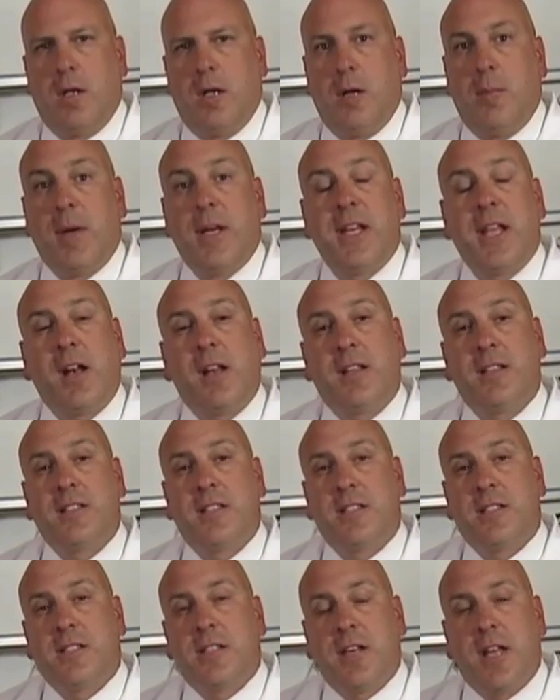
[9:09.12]
My dental
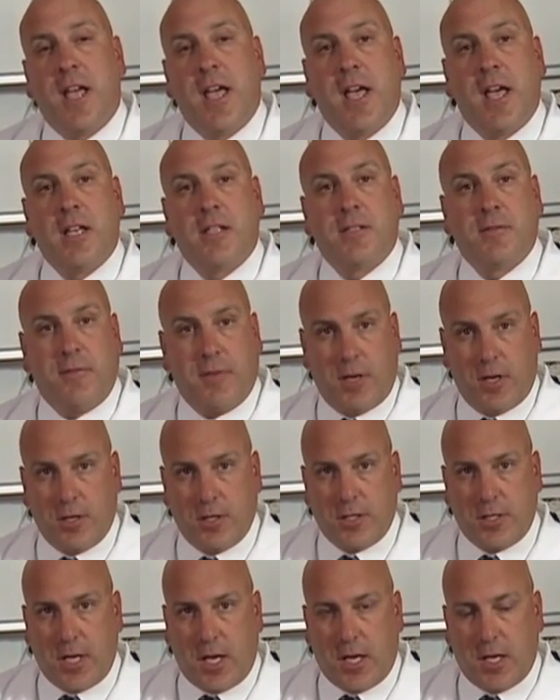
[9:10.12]
assistant has
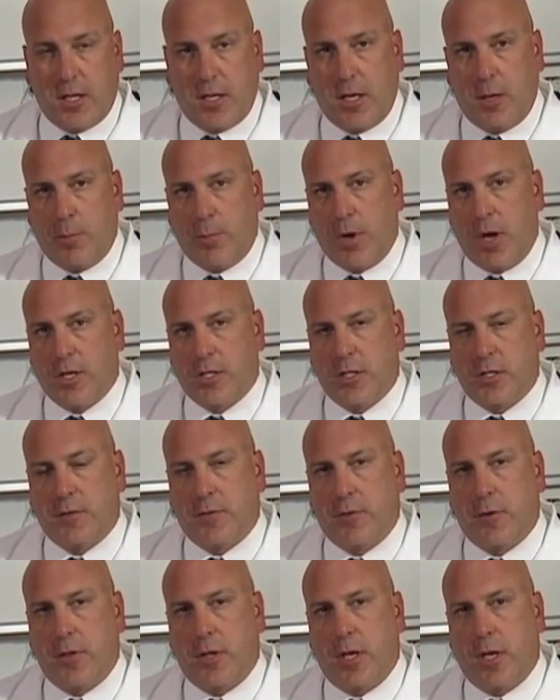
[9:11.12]
finished taking the impressions
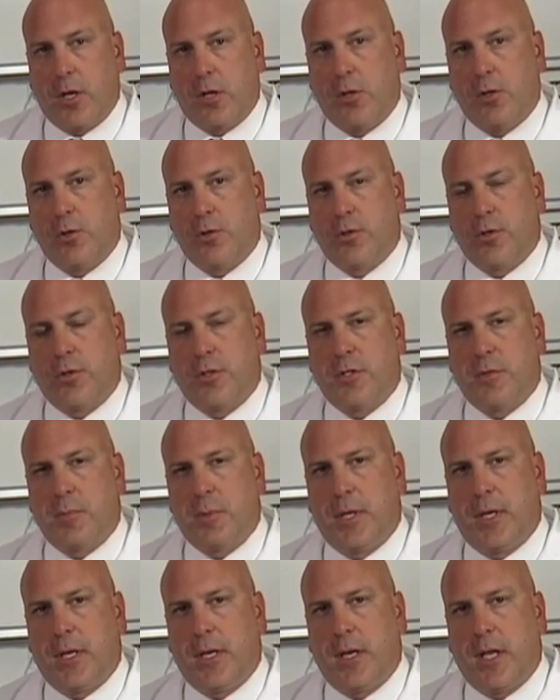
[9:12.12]
for the occlusal
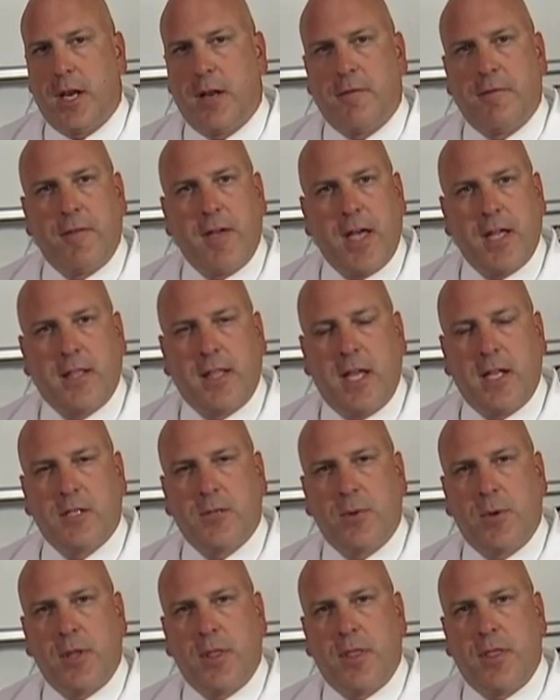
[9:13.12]
splint, and in fact
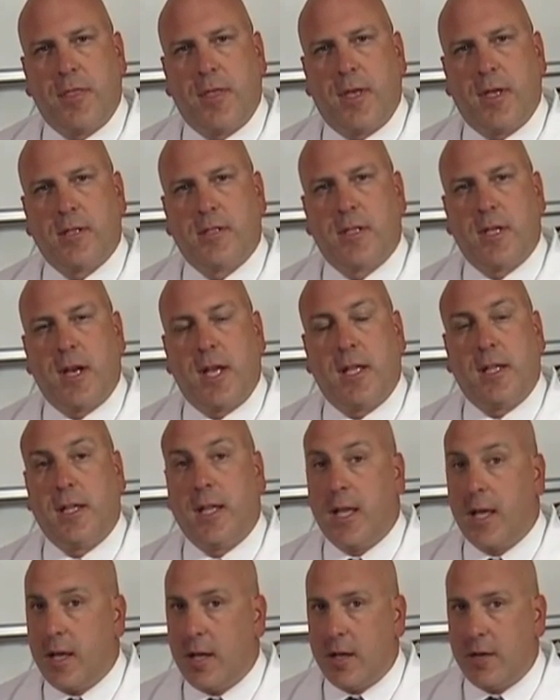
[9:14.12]
that's one of the things that I
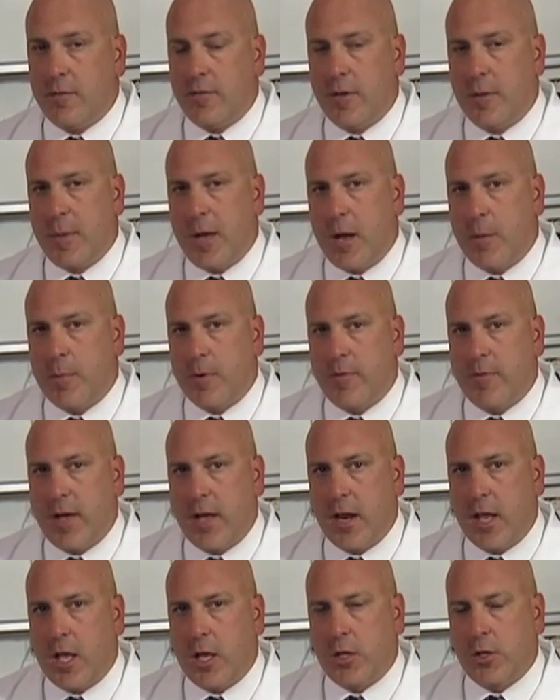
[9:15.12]
love about
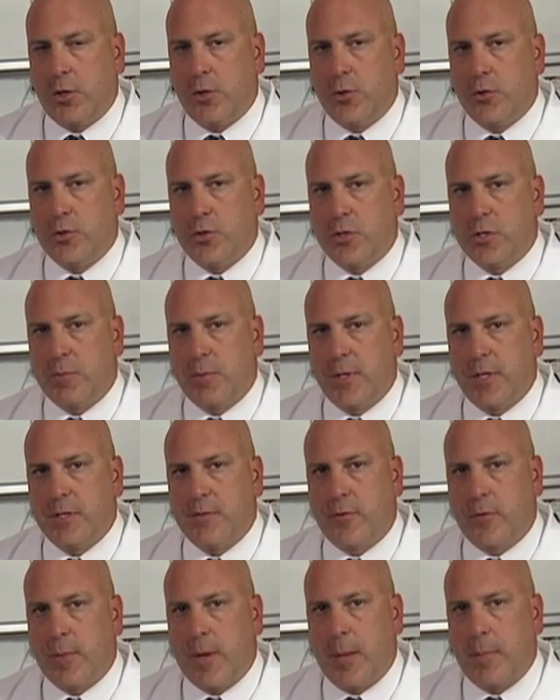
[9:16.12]
providing occlusal splints
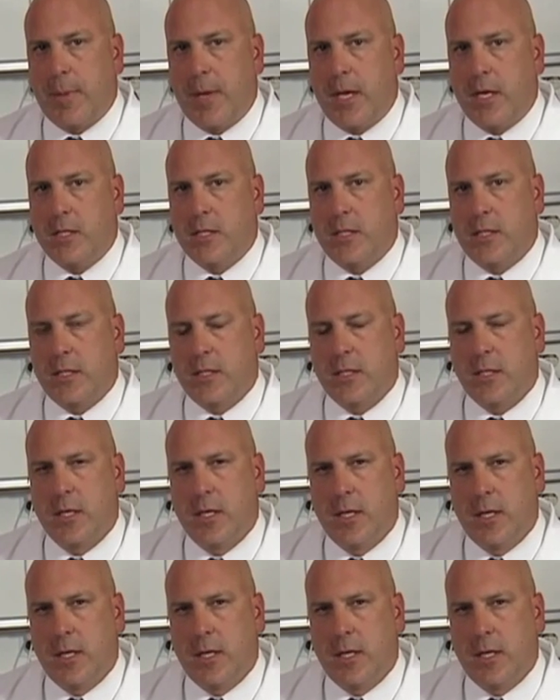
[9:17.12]
for my patients,